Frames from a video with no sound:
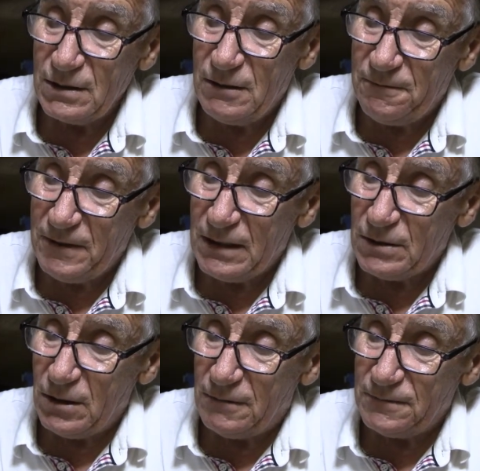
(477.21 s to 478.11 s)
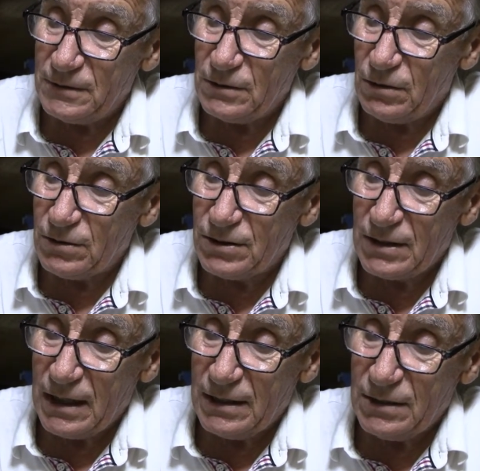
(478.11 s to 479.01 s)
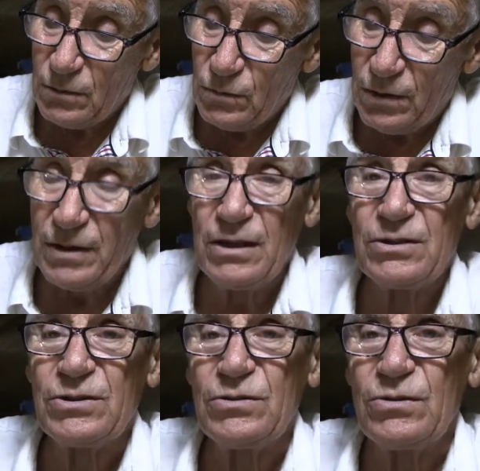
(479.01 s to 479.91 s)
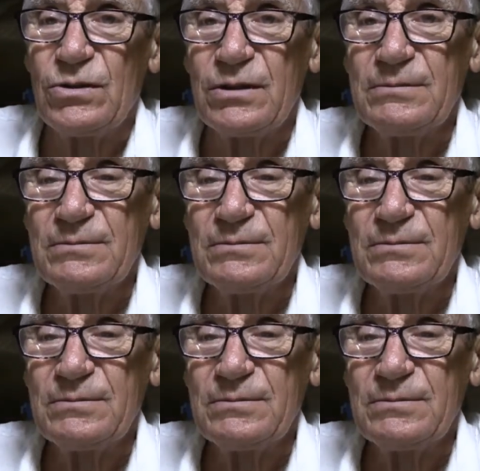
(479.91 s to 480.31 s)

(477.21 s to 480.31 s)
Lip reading: defeat often knocks at the warrior's door.